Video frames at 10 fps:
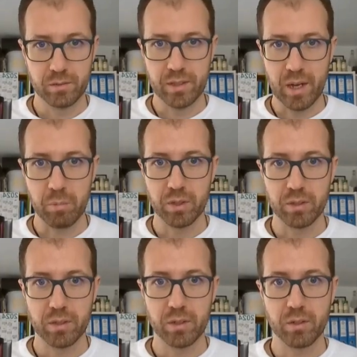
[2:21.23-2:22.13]
double
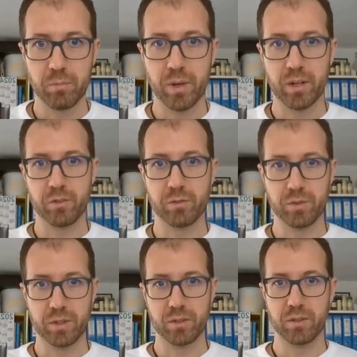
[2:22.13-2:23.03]
compared to
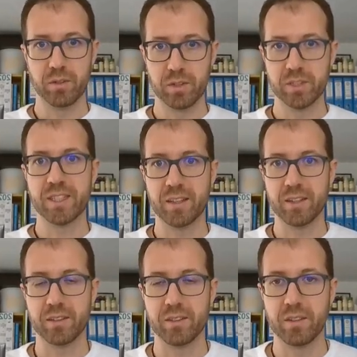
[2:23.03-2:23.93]
the
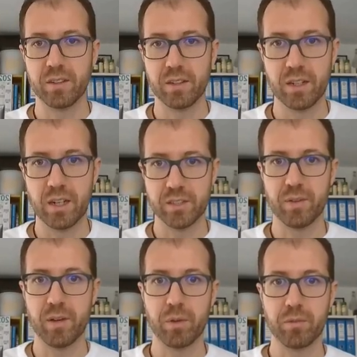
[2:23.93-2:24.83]
standard glass
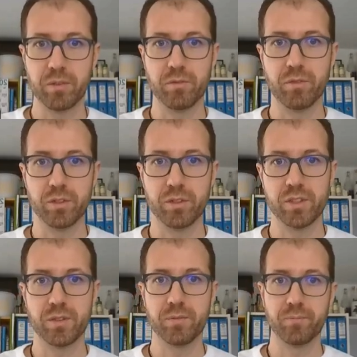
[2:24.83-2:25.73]
fiber
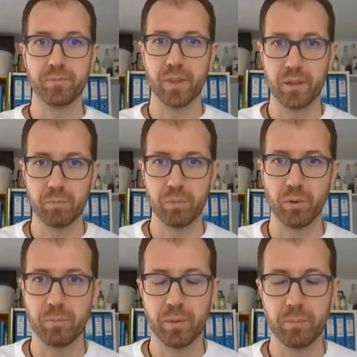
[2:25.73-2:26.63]
reinforced
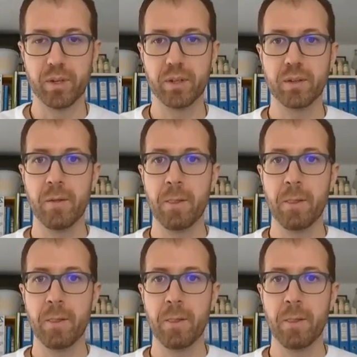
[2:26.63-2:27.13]
polypropylene.